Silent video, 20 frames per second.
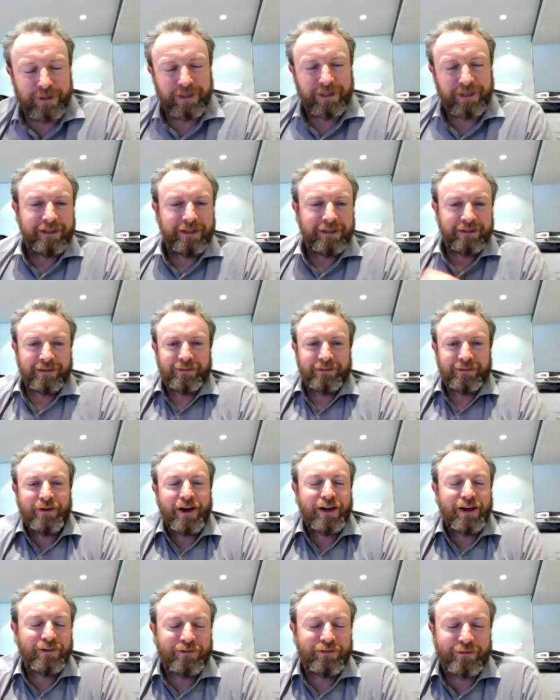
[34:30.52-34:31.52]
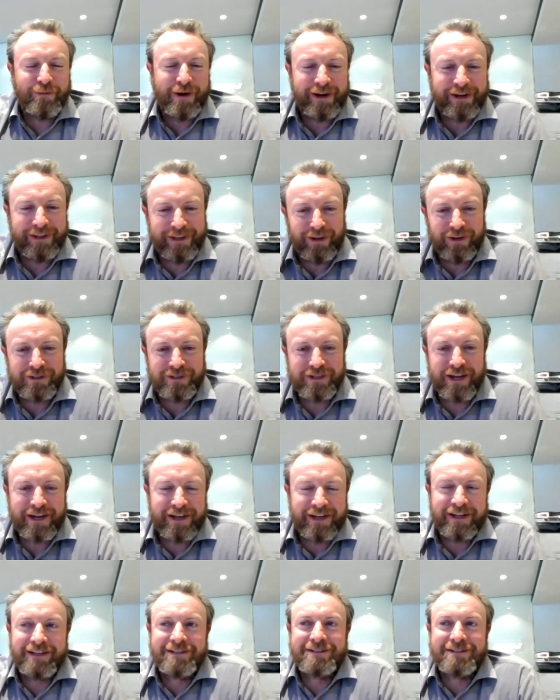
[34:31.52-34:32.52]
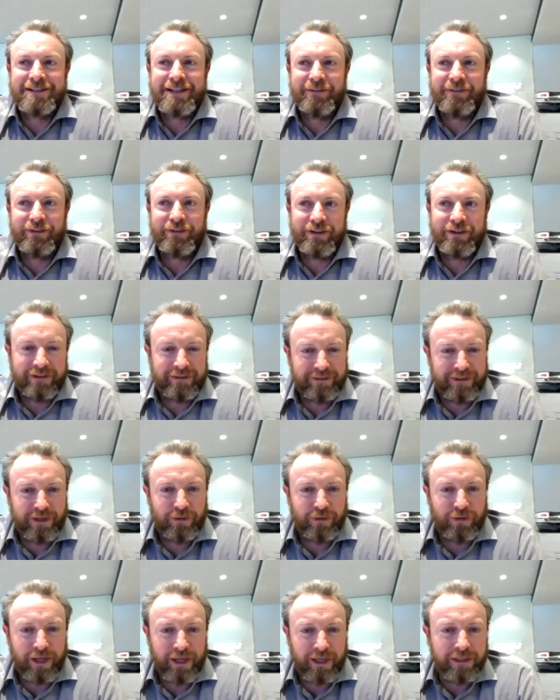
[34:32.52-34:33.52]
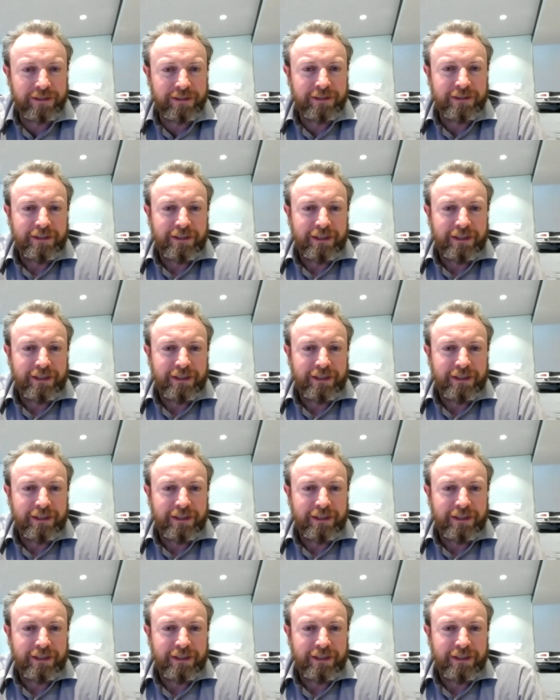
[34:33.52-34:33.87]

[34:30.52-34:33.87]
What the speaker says: be value for money. I'd say it's a definite hell yeah.